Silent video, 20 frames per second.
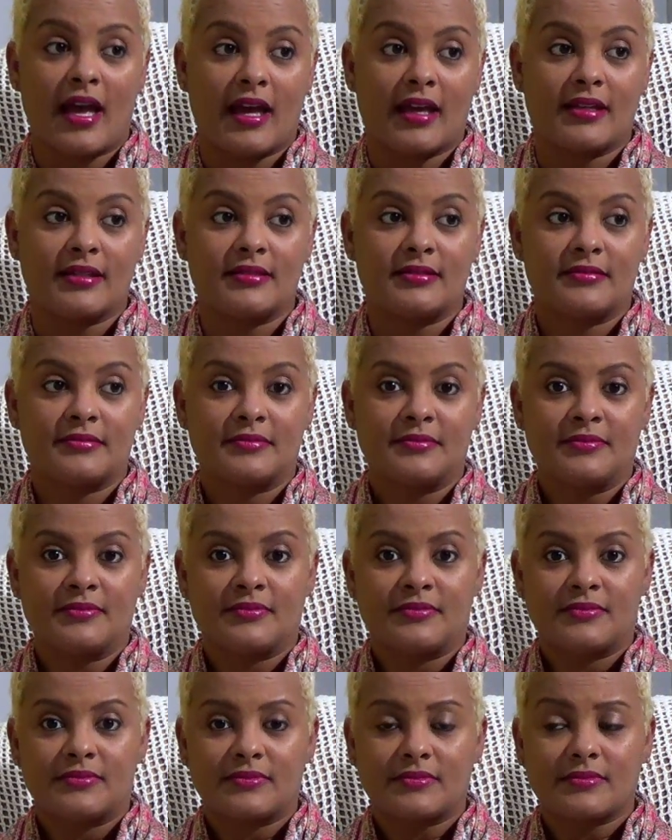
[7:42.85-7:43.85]
and
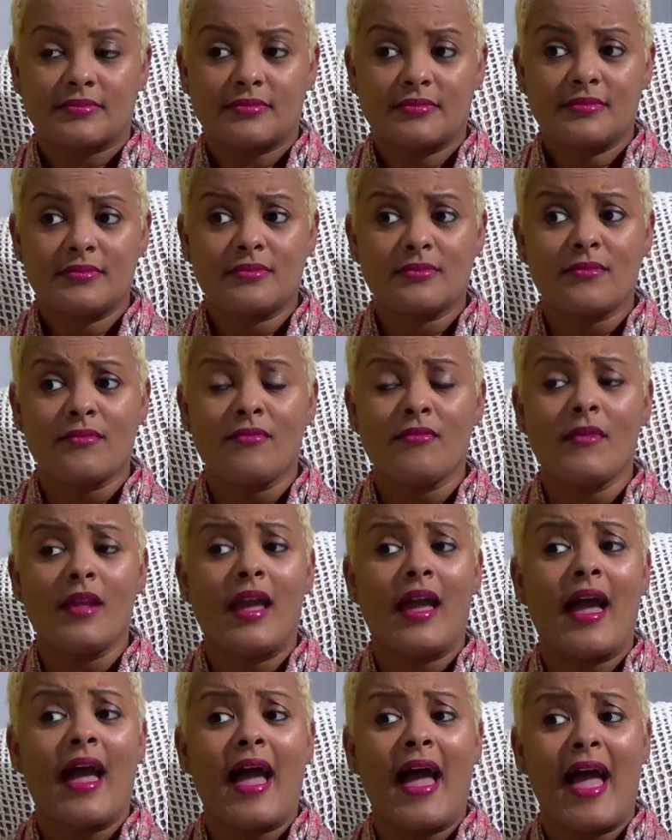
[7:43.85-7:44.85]
that was
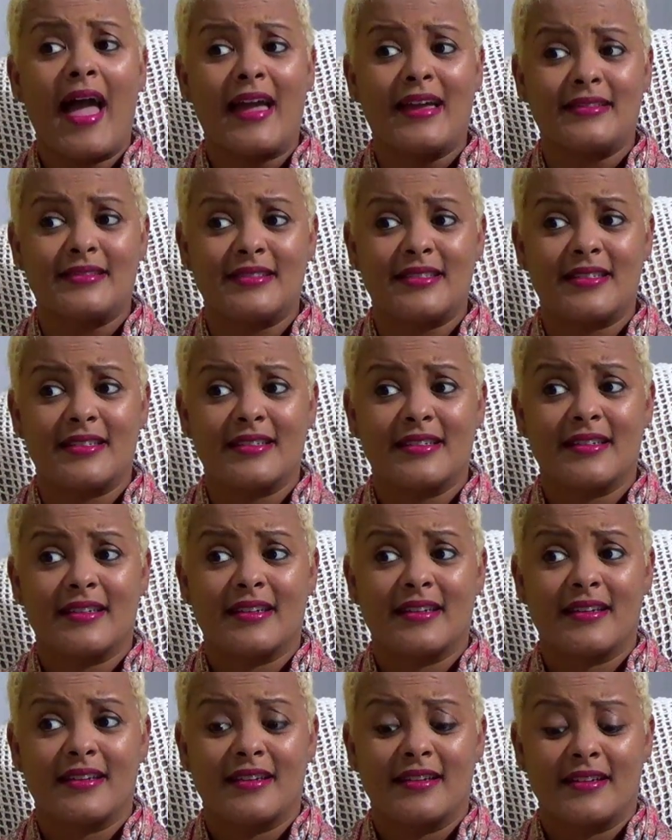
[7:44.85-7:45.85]
the alarming amount.
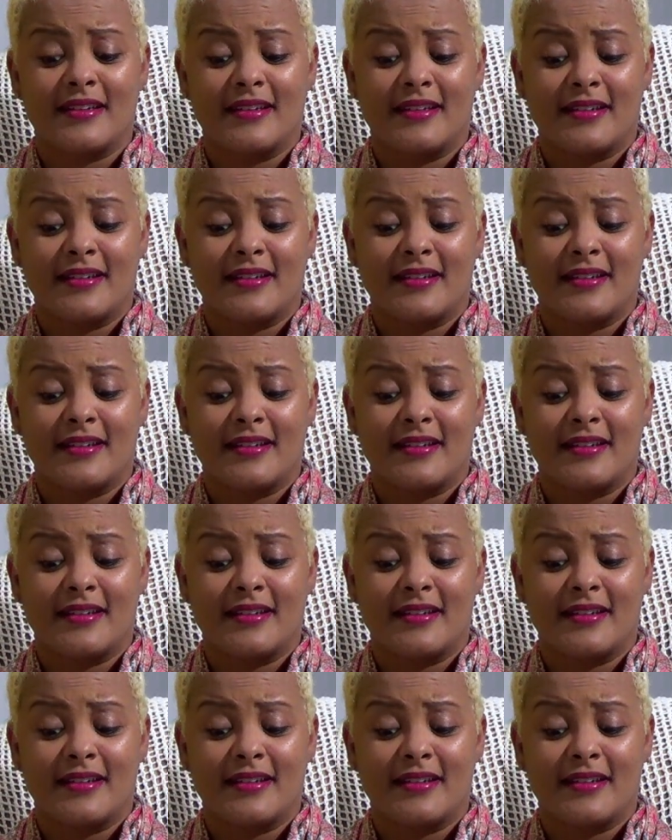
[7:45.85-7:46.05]
That was an